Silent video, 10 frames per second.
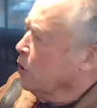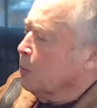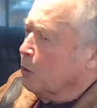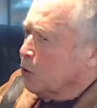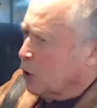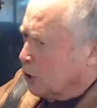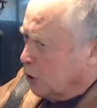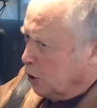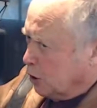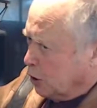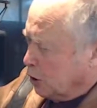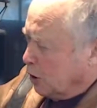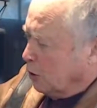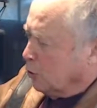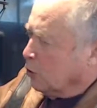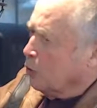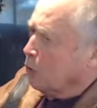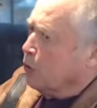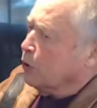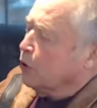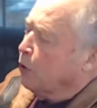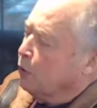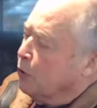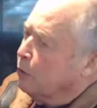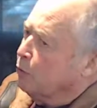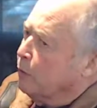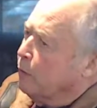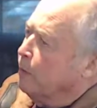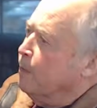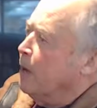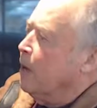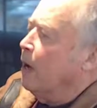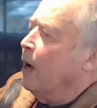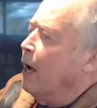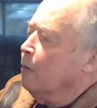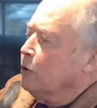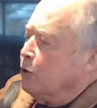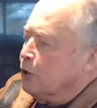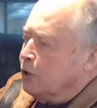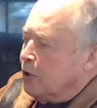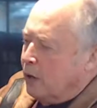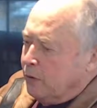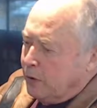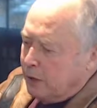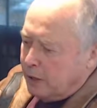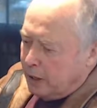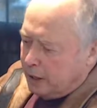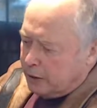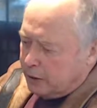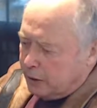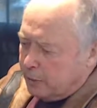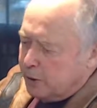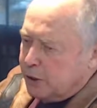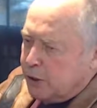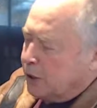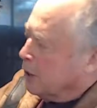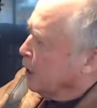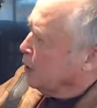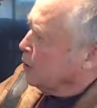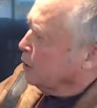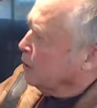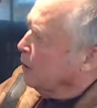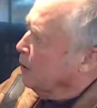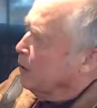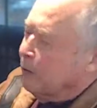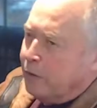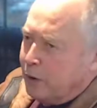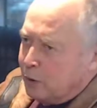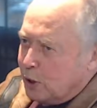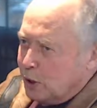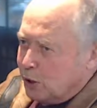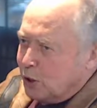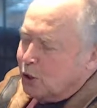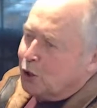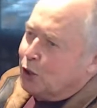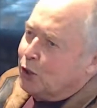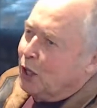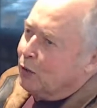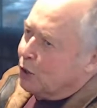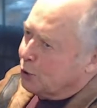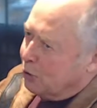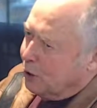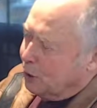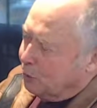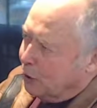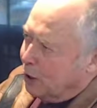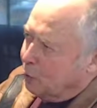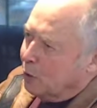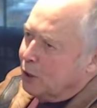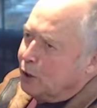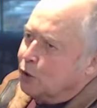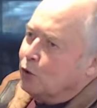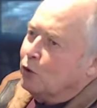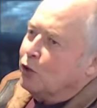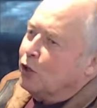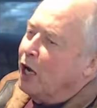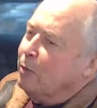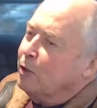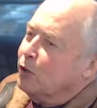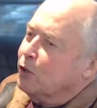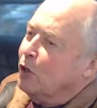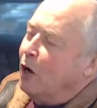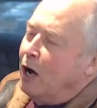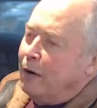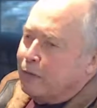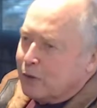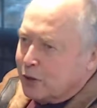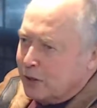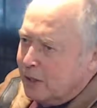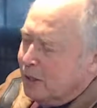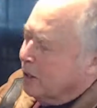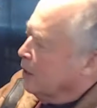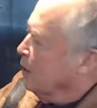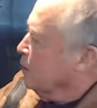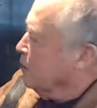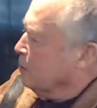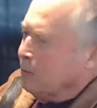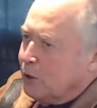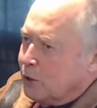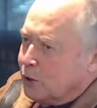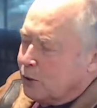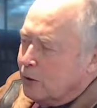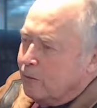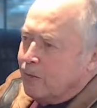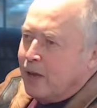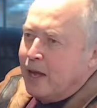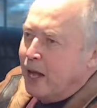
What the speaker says: There's about 66,000 north and south of the river. I was just down there at the BC Cancer Foundation, and just down the street on Broadway is George Hyman's office. He's a minister.